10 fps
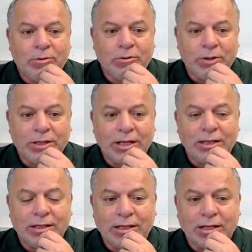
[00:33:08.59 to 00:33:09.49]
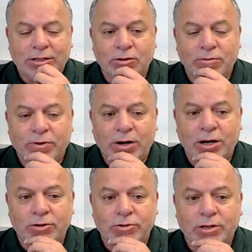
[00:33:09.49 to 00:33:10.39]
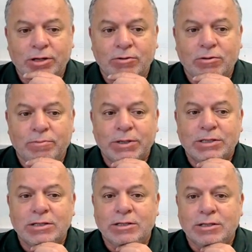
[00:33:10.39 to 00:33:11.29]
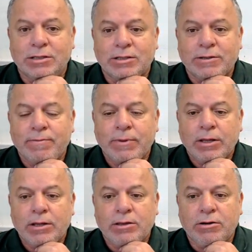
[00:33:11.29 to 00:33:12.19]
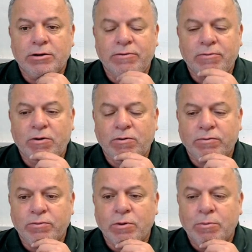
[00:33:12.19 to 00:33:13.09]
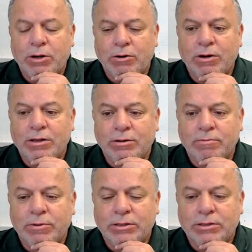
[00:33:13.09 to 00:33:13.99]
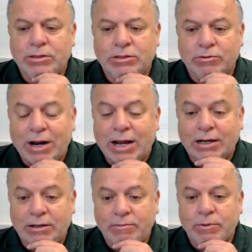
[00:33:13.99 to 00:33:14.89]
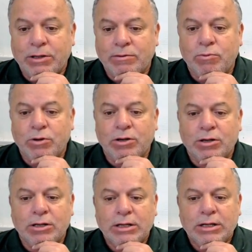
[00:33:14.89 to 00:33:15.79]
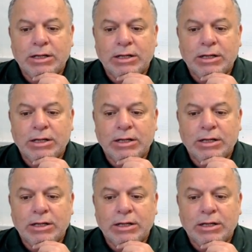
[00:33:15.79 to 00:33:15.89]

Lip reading: But we think that there's over 100 local businesses that are involved one way or other directly with work